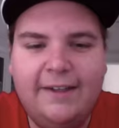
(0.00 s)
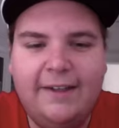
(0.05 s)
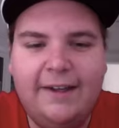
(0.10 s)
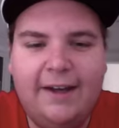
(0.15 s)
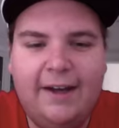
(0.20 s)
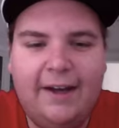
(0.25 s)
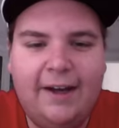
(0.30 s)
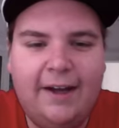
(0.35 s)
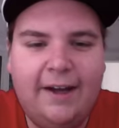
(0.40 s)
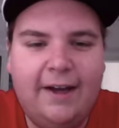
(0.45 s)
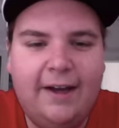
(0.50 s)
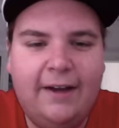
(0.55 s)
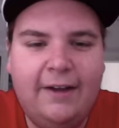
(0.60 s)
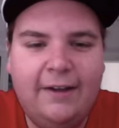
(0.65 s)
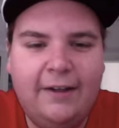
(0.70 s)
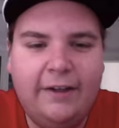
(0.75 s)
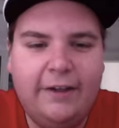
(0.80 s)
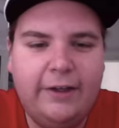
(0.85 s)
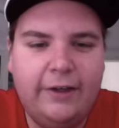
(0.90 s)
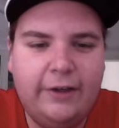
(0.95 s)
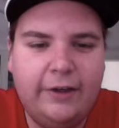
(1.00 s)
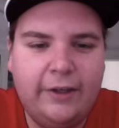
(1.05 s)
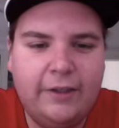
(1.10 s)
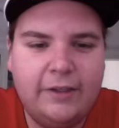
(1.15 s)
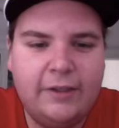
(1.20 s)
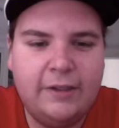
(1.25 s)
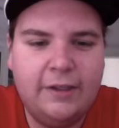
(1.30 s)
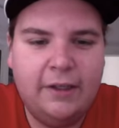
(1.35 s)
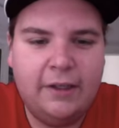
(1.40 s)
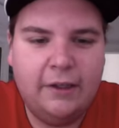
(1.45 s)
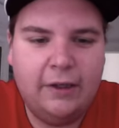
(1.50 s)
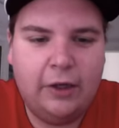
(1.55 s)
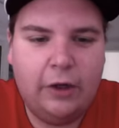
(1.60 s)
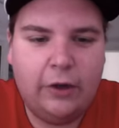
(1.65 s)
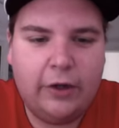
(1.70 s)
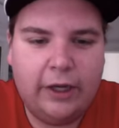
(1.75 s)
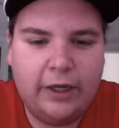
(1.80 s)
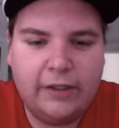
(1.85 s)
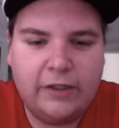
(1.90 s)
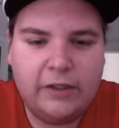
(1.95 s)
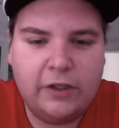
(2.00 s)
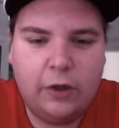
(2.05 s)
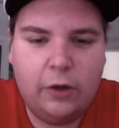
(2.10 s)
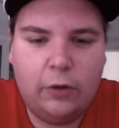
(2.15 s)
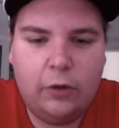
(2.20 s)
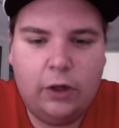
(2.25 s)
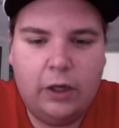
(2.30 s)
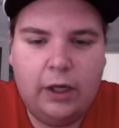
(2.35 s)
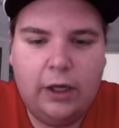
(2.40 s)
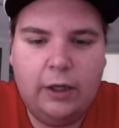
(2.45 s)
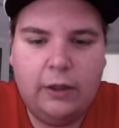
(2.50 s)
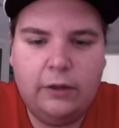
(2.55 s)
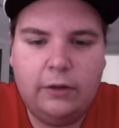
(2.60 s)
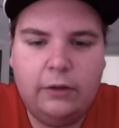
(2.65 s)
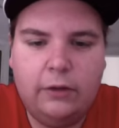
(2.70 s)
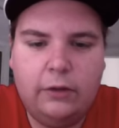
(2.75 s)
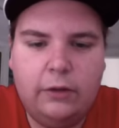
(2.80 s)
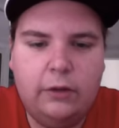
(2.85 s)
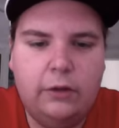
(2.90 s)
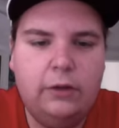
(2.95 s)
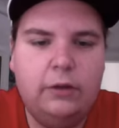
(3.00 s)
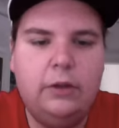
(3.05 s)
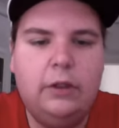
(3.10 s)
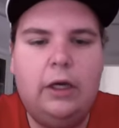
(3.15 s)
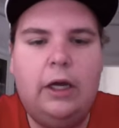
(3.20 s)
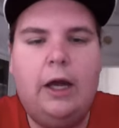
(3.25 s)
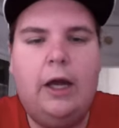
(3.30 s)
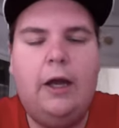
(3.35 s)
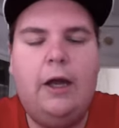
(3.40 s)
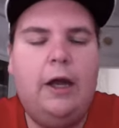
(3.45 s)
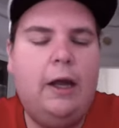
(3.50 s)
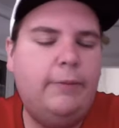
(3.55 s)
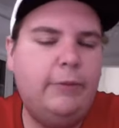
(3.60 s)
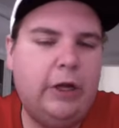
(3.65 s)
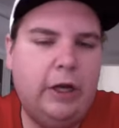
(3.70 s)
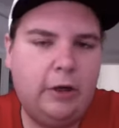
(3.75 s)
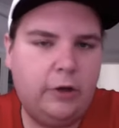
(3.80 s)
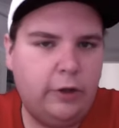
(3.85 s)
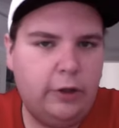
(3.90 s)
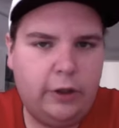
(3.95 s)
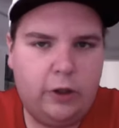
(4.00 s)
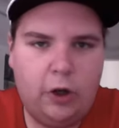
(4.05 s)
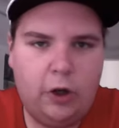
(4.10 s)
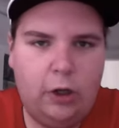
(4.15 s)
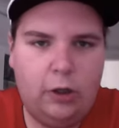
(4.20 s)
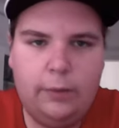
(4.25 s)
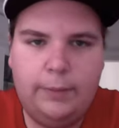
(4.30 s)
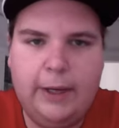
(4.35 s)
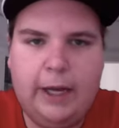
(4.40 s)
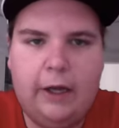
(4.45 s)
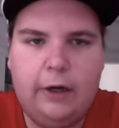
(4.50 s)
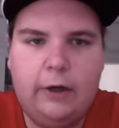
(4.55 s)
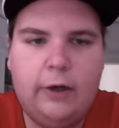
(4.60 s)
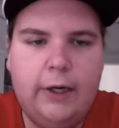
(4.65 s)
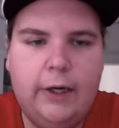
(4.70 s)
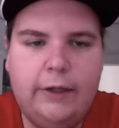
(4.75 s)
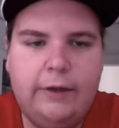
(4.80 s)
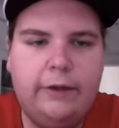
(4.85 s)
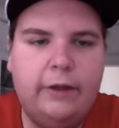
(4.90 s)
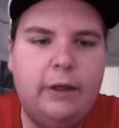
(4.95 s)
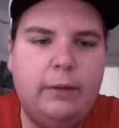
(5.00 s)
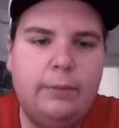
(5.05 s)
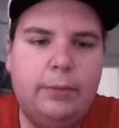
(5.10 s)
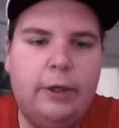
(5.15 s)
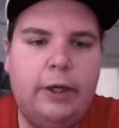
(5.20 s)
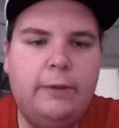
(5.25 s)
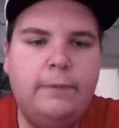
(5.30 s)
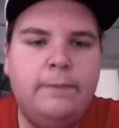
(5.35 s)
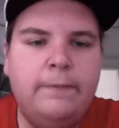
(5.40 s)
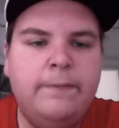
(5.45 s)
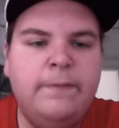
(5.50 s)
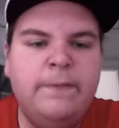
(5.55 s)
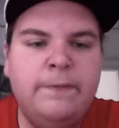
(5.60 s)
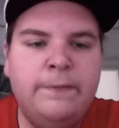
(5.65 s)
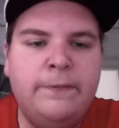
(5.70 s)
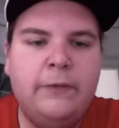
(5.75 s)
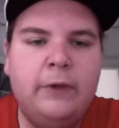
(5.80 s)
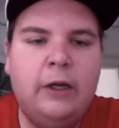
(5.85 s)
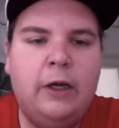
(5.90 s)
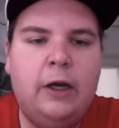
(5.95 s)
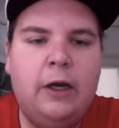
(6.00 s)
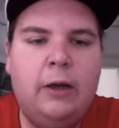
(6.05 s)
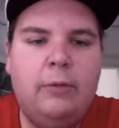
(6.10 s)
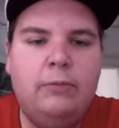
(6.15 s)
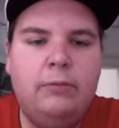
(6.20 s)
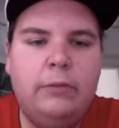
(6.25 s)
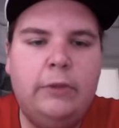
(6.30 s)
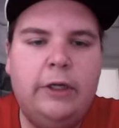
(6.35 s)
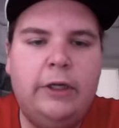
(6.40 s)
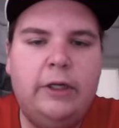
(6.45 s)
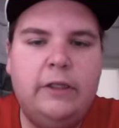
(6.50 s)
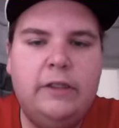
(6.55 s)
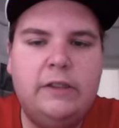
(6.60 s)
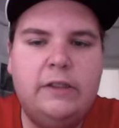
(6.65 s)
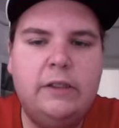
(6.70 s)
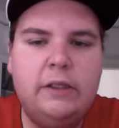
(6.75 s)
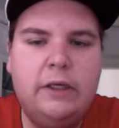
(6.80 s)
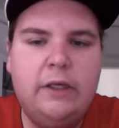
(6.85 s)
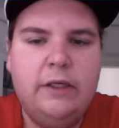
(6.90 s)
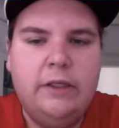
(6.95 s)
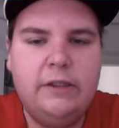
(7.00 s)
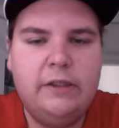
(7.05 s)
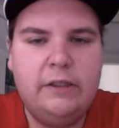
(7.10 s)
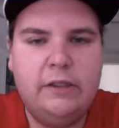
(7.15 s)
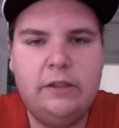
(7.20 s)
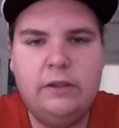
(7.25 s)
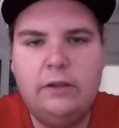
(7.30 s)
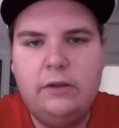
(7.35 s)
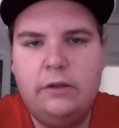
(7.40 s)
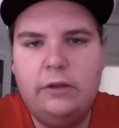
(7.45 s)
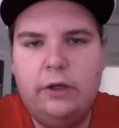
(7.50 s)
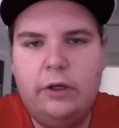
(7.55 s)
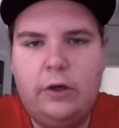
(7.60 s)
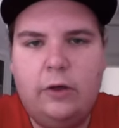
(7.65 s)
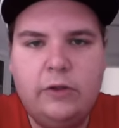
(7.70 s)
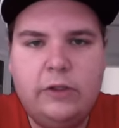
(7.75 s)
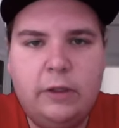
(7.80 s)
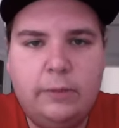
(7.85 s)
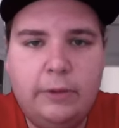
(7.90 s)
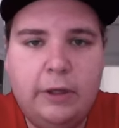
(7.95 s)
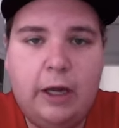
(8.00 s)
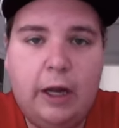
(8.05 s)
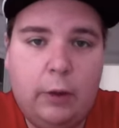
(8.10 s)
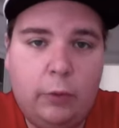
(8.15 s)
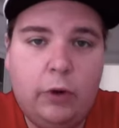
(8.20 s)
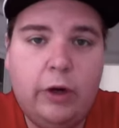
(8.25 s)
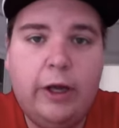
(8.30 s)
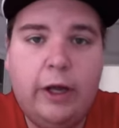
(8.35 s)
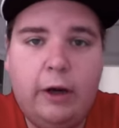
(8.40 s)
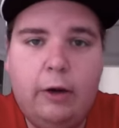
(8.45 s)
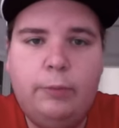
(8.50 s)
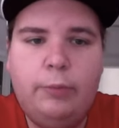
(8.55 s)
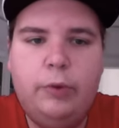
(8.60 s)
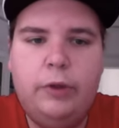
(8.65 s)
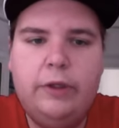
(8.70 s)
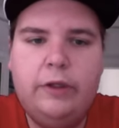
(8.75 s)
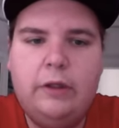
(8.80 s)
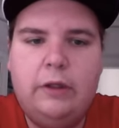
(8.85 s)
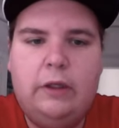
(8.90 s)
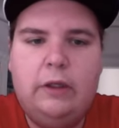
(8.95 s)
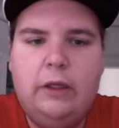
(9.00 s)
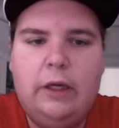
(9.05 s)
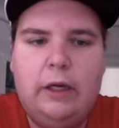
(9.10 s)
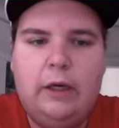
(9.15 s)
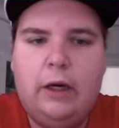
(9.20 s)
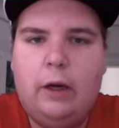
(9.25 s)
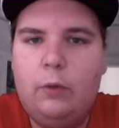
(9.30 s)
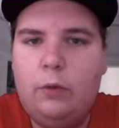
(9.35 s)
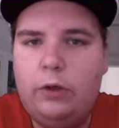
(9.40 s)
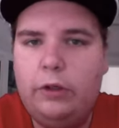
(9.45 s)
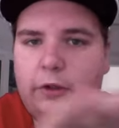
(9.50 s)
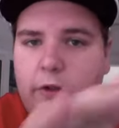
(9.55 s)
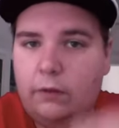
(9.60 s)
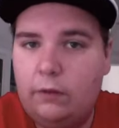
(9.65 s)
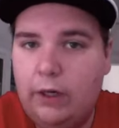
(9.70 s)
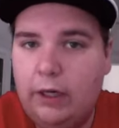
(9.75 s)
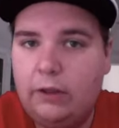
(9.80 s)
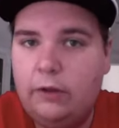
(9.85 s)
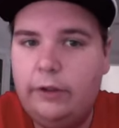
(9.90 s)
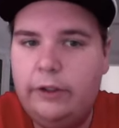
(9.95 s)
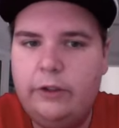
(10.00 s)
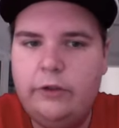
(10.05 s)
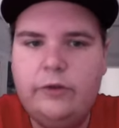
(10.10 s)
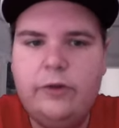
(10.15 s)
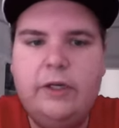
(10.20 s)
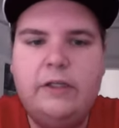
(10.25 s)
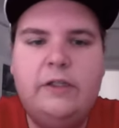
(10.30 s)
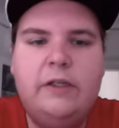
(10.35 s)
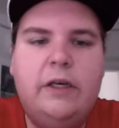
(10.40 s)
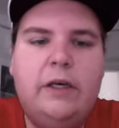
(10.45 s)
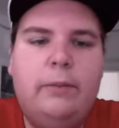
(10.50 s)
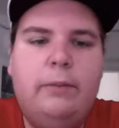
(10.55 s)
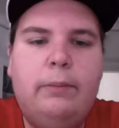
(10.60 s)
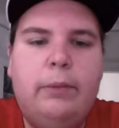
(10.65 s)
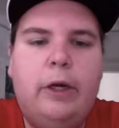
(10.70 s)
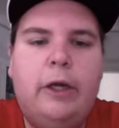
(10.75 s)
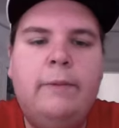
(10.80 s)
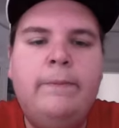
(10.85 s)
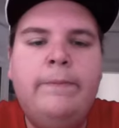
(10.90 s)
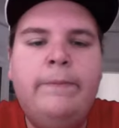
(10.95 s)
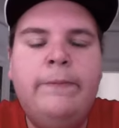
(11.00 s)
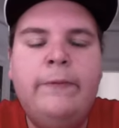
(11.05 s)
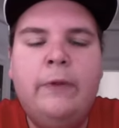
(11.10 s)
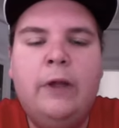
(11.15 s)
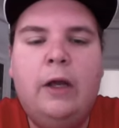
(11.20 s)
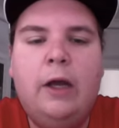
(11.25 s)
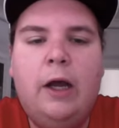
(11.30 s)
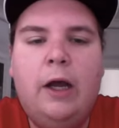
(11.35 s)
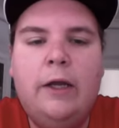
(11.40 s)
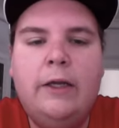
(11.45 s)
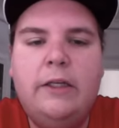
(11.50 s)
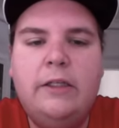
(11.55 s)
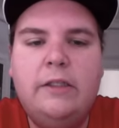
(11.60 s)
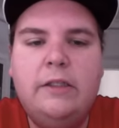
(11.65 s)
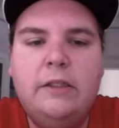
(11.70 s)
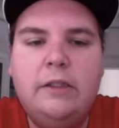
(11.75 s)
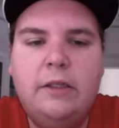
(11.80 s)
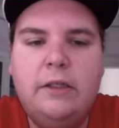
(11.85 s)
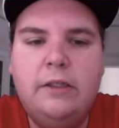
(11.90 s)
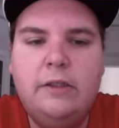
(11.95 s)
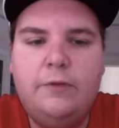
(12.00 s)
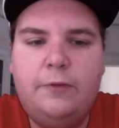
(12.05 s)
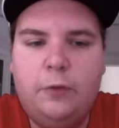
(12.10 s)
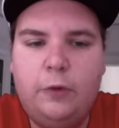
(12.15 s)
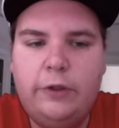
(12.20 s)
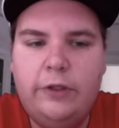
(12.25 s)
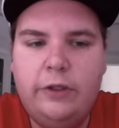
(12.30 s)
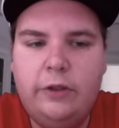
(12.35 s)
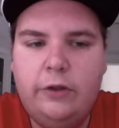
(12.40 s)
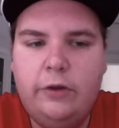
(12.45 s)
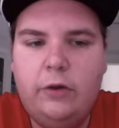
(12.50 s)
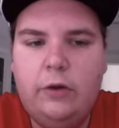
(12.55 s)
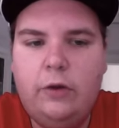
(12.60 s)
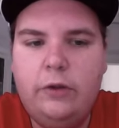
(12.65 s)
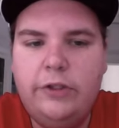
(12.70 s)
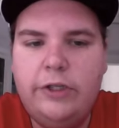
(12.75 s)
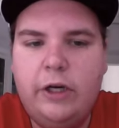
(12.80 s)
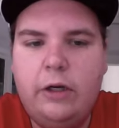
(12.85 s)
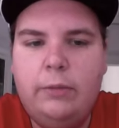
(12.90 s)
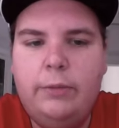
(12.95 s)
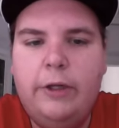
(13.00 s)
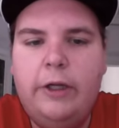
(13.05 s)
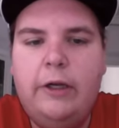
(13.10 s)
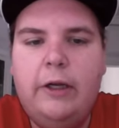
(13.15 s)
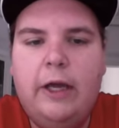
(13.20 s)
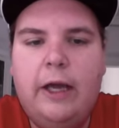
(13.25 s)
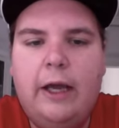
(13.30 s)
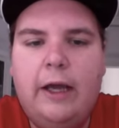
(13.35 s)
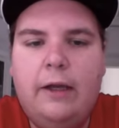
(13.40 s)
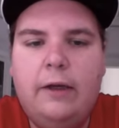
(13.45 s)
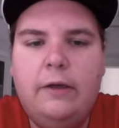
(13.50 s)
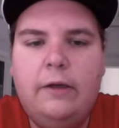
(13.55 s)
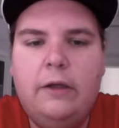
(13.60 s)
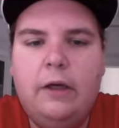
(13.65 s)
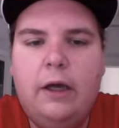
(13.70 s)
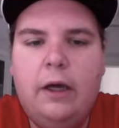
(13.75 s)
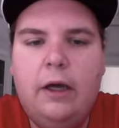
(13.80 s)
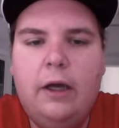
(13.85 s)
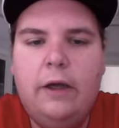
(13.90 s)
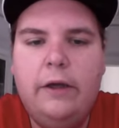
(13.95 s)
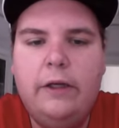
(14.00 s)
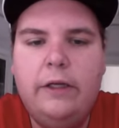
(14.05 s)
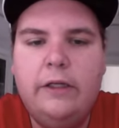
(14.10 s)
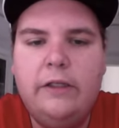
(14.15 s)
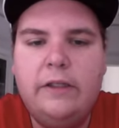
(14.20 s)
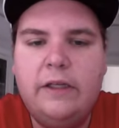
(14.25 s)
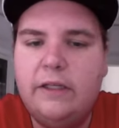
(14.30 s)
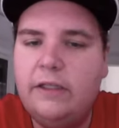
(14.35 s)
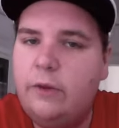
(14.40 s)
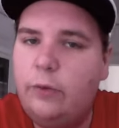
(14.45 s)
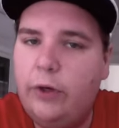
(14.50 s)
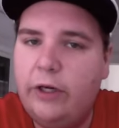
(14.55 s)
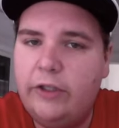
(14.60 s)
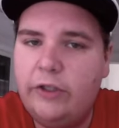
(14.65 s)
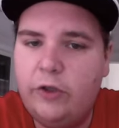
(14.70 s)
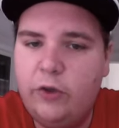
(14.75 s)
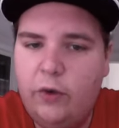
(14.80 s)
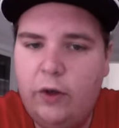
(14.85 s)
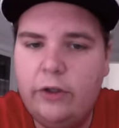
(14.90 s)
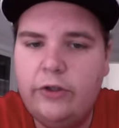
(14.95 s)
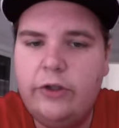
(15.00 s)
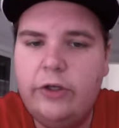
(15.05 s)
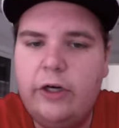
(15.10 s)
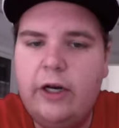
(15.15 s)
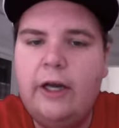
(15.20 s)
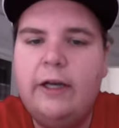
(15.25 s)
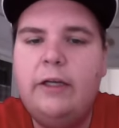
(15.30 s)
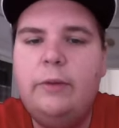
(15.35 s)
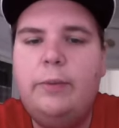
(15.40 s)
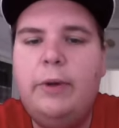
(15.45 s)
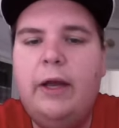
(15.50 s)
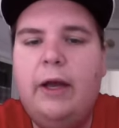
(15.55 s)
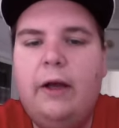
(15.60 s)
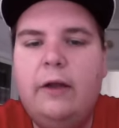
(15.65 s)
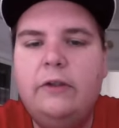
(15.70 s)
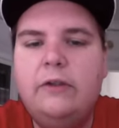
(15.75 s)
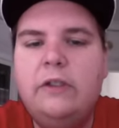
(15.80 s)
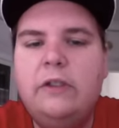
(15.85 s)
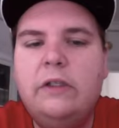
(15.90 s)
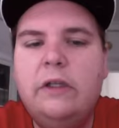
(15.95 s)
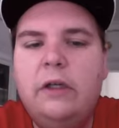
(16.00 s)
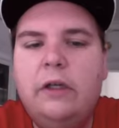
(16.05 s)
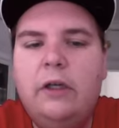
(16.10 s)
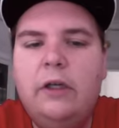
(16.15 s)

Uh, here it is. Okay, so uh, I, am not going to call him out or anything, but um, it is it is you know something I want to help with, and, and I want to directly address him. But uh, he's he's a 14 year old gentleman, and uh, he says he weighs 290 pounds.